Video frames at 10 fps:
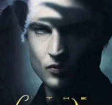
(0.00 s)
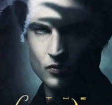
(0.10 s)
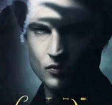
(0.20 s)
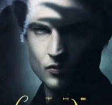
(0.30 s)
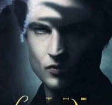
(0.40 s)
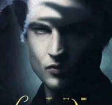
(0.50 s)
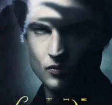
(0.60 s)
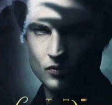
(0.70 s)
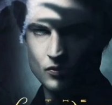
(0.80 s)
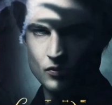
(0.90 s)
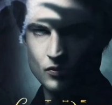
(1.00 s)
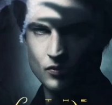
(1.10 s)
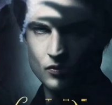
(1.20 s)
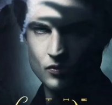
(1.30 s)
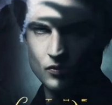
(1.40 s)

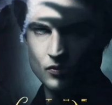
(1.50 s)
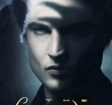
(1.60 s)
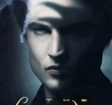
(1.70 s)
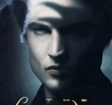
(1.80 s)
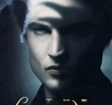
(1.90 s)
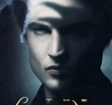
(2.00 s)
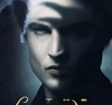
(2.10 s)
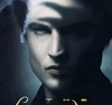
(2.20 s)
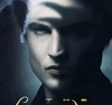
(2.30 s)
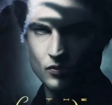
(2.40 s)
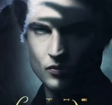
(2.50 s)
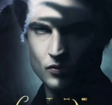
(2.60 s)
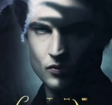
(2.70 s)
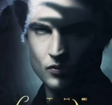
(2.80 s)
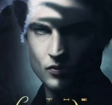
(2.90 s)

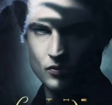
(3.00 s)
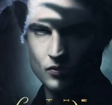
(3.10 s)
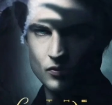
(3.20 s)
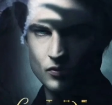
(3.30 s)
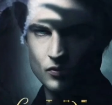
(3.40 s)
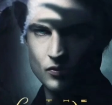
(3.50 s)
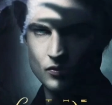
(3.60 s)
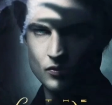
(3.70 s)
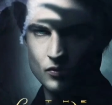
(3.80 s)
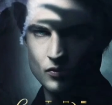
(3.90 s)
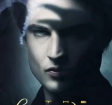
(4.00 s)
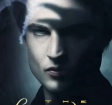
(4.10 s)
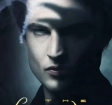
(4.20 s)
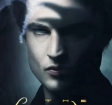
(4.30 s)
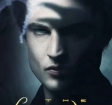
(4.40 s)

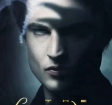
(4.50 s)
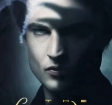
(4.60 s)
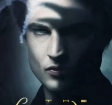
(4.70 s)
This person isn't speaking.